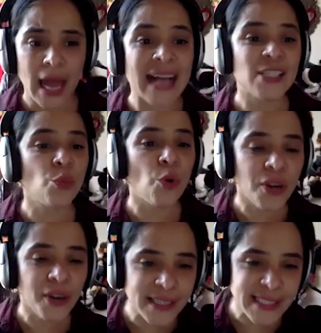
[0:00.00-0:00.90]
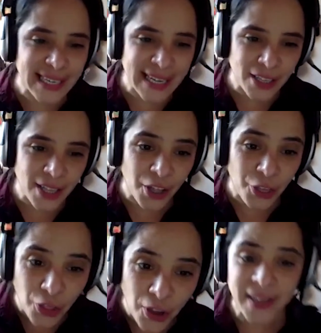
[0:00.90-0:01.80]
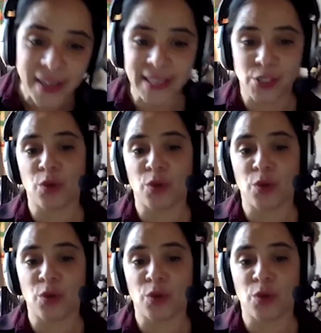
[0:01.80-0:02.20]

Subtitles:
As workers in the 30s